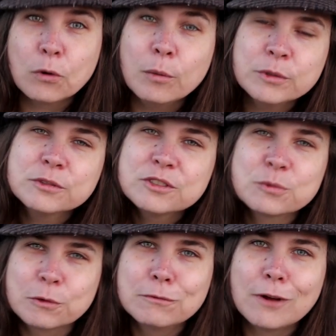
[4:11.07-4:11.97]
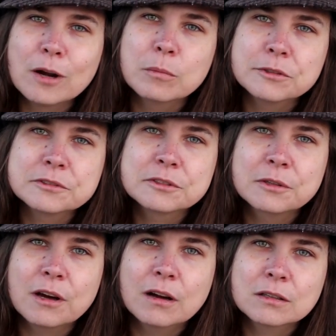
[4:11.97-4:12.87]
Romans were farmers
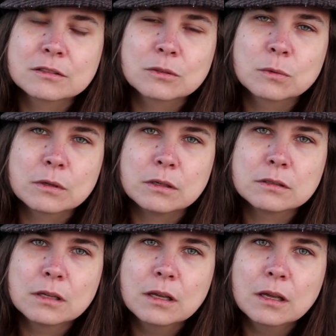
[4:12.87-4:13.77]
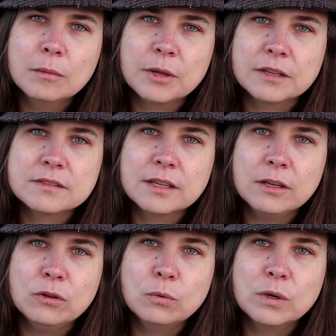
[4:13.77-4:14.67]
who conquered the world because
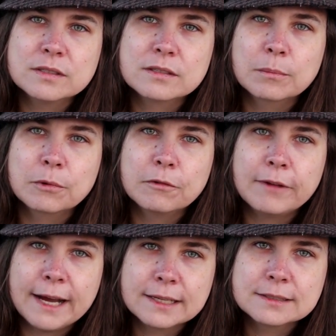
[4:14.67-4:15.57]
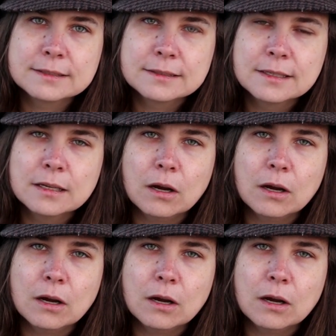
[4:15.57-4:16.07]
they knew one simple fact.